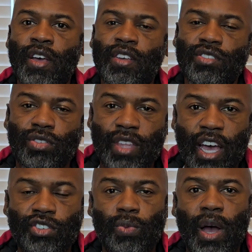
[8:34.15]
So
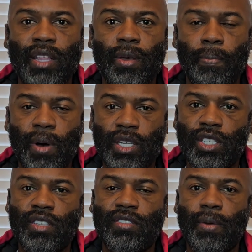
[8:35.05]
that's why the
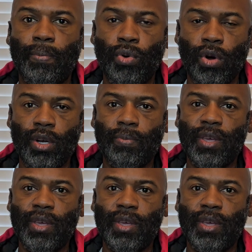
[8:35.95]
budget is important,